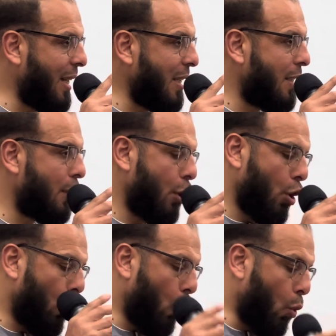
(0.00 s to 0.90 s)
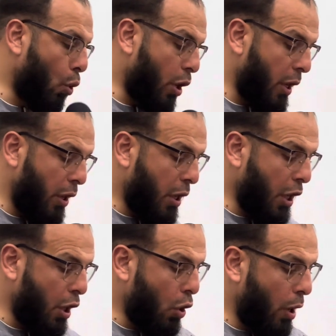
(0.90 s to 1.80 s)
least, or you
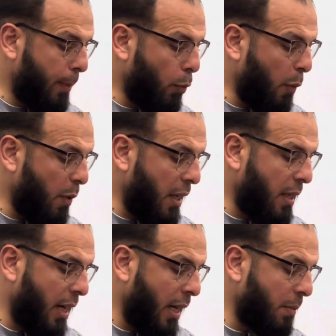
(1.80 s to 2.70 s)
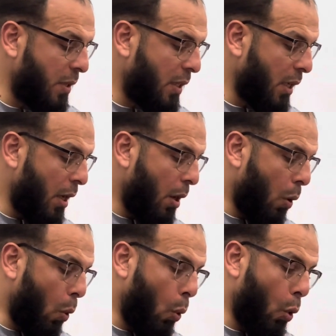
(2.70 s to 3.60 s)
can go up to 3 times
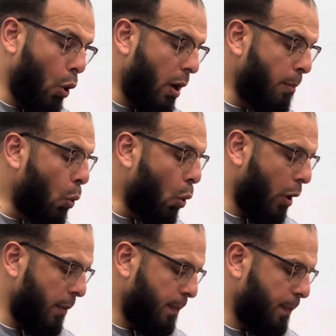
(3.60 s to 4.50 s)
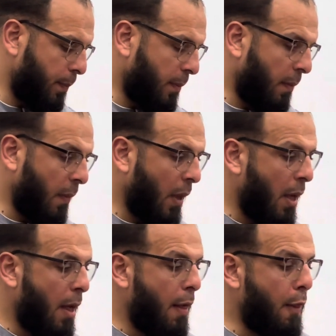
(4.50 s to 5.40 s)
or more.
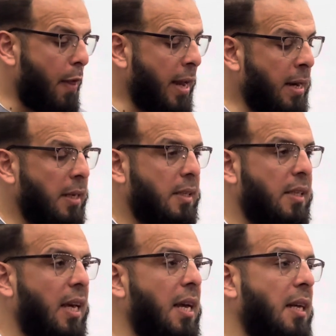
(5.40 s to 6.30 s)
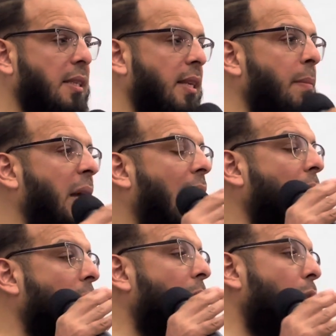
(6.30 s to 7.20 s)
Then saying Sami
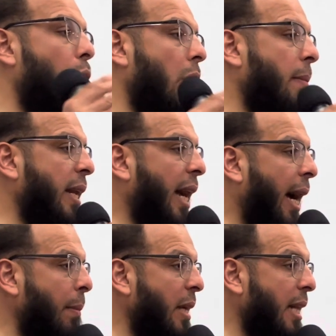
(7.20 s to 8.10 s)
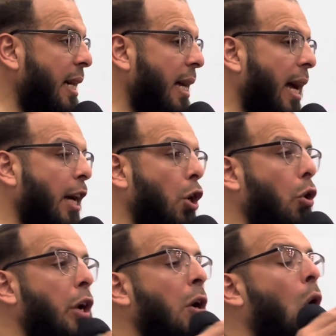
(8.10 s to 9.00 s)
Allahu liman hamida, and
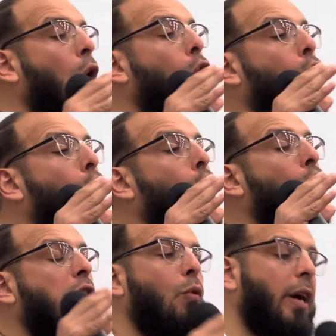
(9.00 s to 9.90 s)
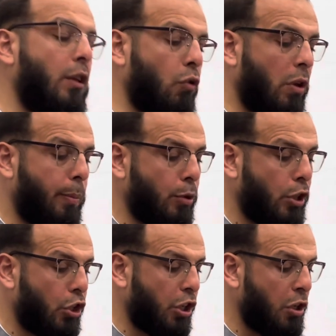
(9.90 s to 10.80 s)
going all the way to the
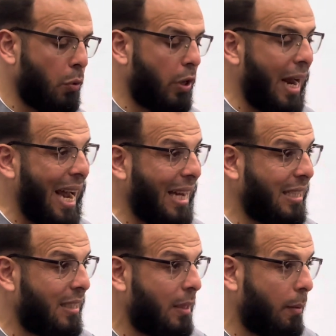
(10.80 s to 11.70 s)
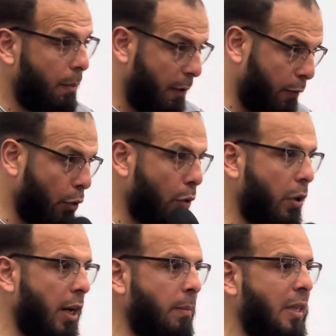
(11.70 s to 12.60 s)
position you were at before
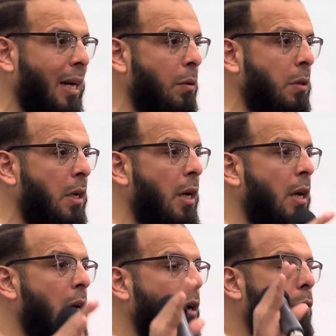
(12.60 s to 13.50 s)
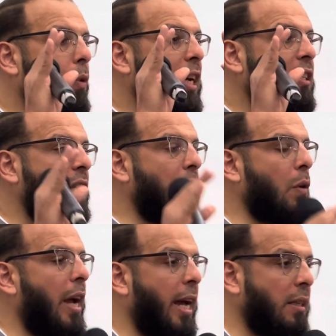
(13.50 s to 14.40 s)
you come down, raising
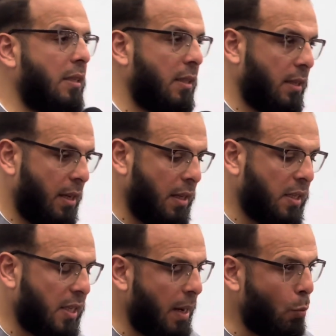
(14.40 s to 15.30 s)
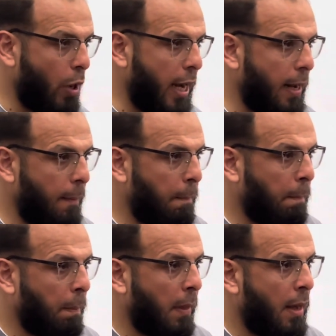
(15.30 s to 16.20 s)
your hands in the same way,
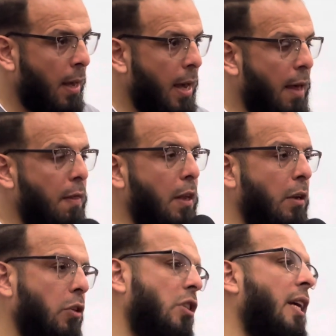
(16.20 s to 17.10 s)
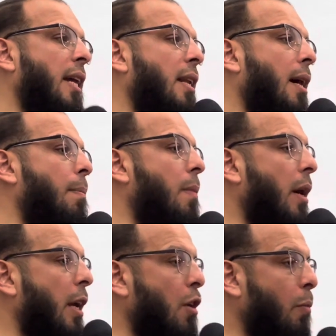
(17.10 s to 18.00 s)
and then you stand
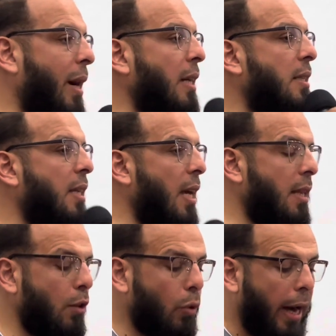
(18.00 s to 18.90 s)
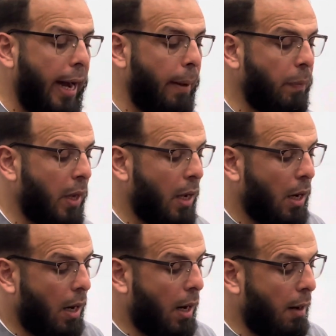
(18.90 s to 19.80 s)
up and you might say the dua
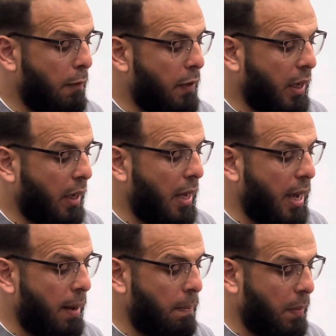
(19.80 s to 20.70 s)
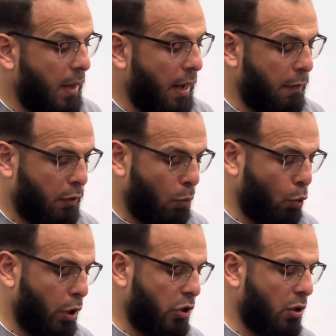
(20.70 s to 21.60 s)
of the qiyam
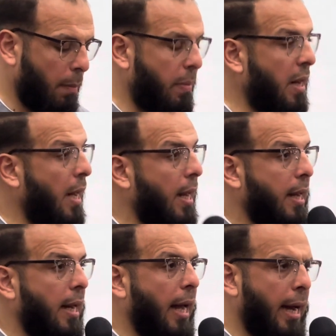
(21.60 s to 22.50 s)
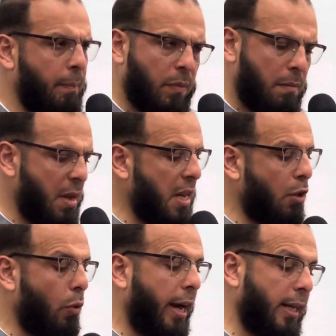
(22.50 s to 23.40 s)
afterwards, Rabbana lakal hamd,
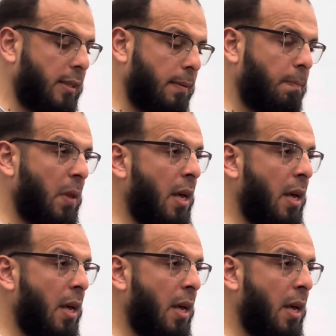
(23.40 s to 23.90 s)
many du'as.